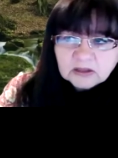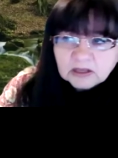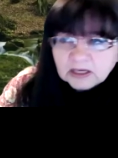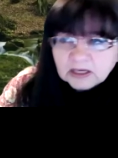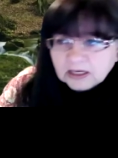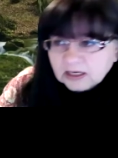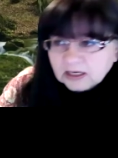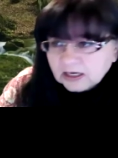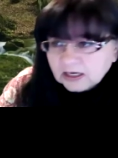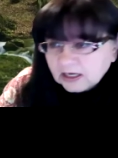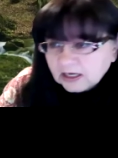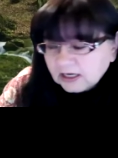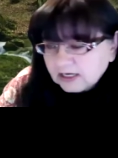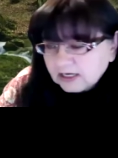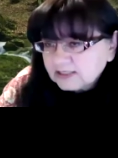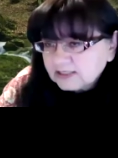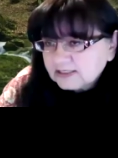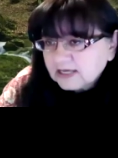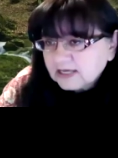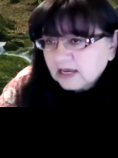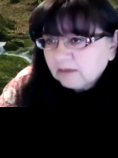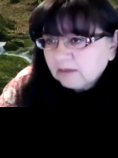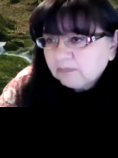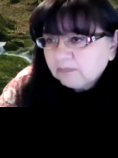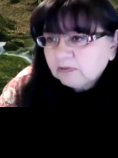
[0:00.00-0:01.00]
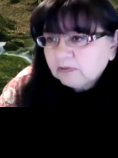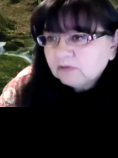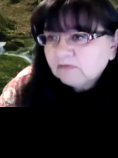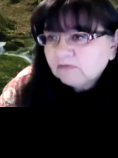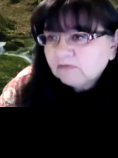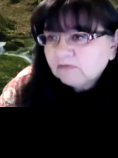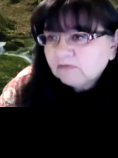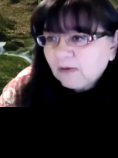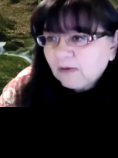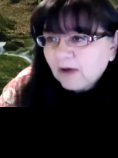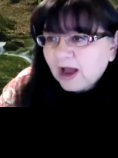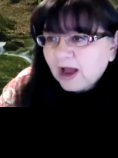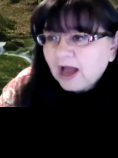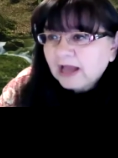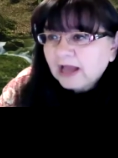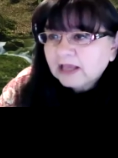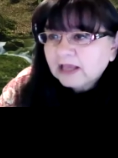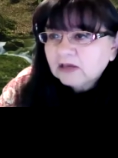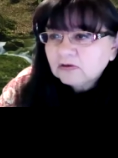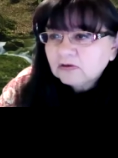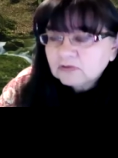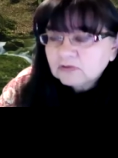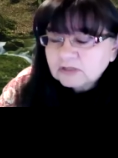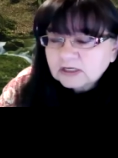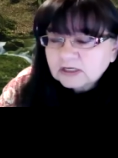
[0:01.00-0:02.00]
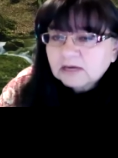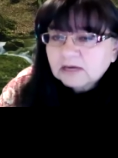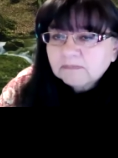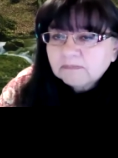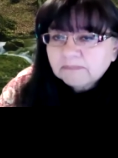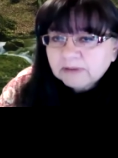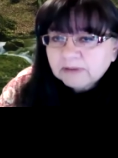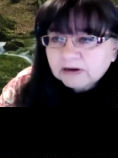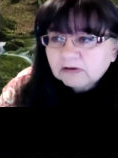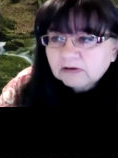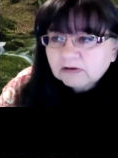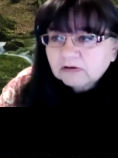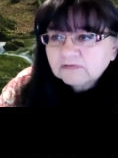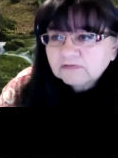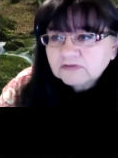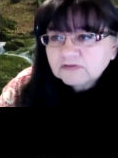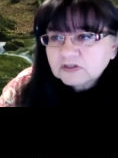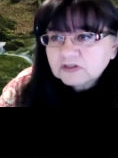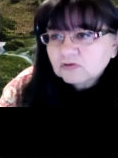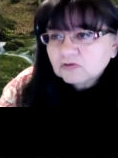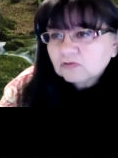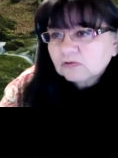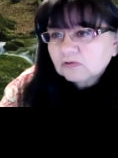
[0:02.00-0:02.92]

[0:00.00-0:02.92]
an example of how I use a comparative